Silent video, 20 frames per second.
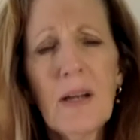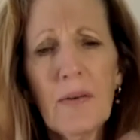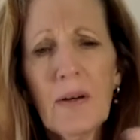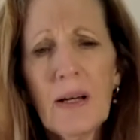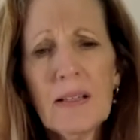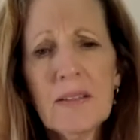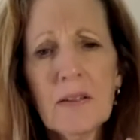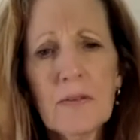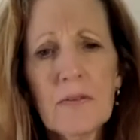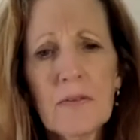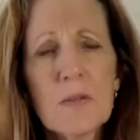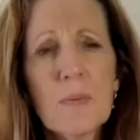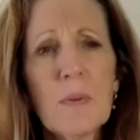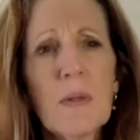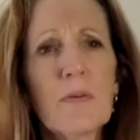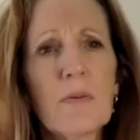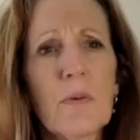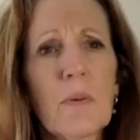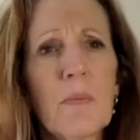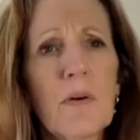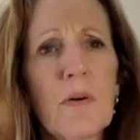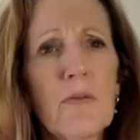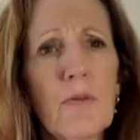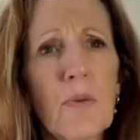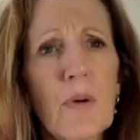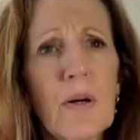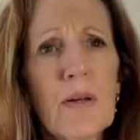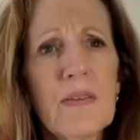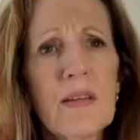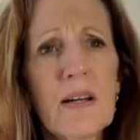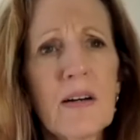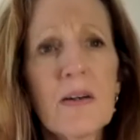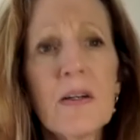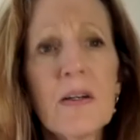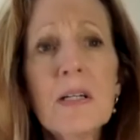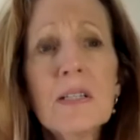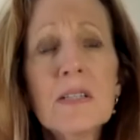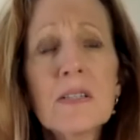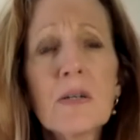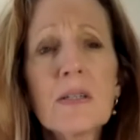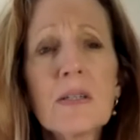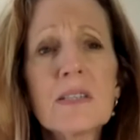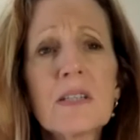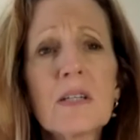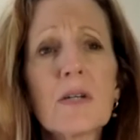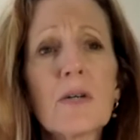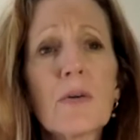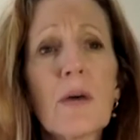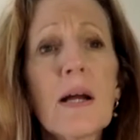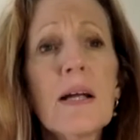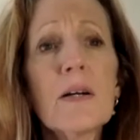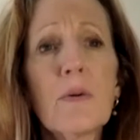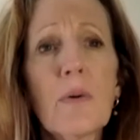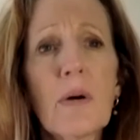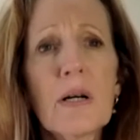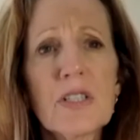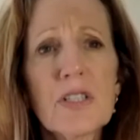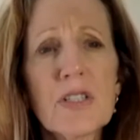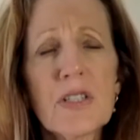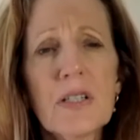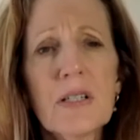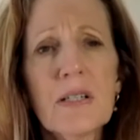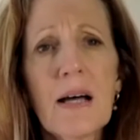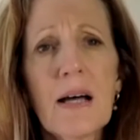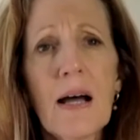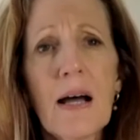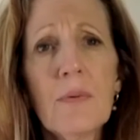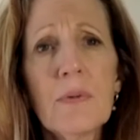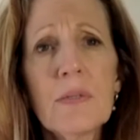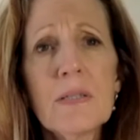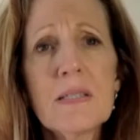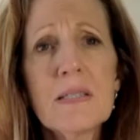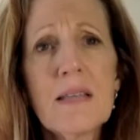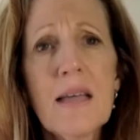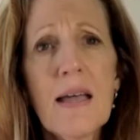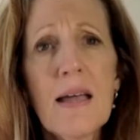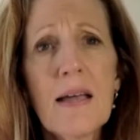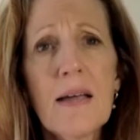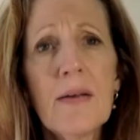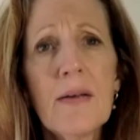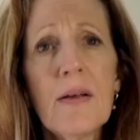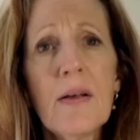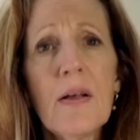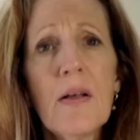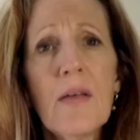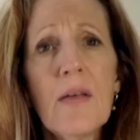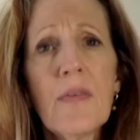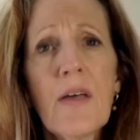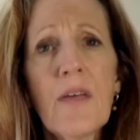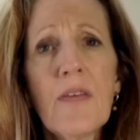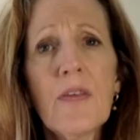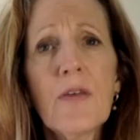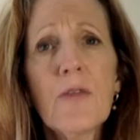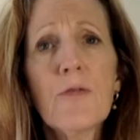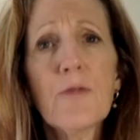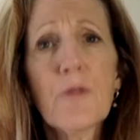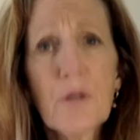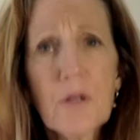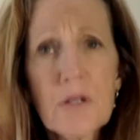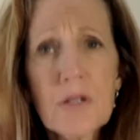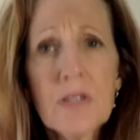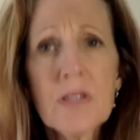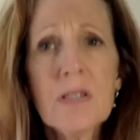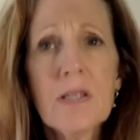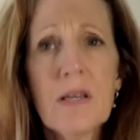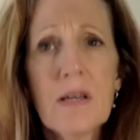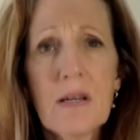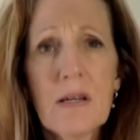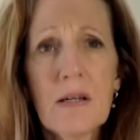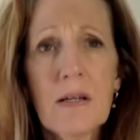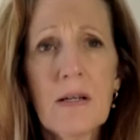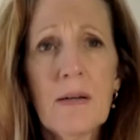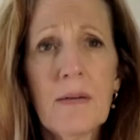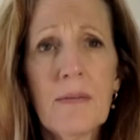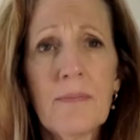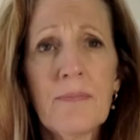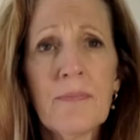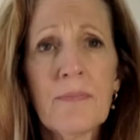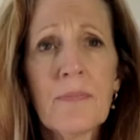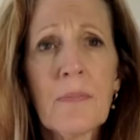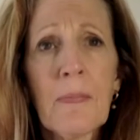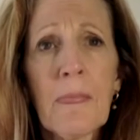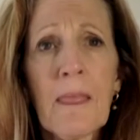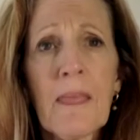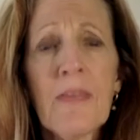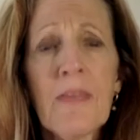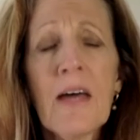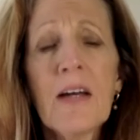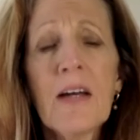don't speak from a void there. So it's a great question. I would say that the first thing that